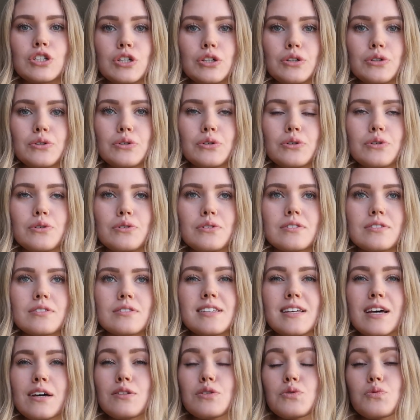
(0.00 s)
2, this
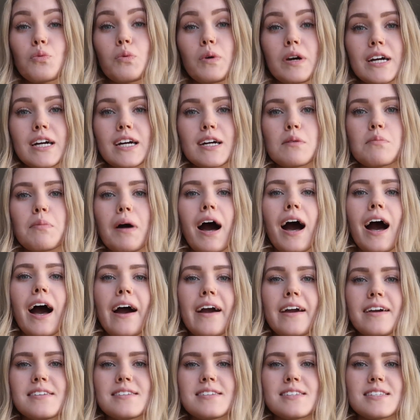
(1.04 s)
sounds weird, but
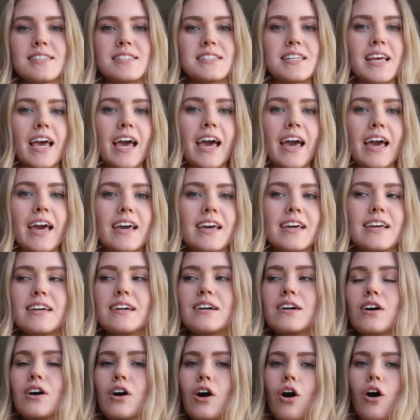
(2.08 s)
I stay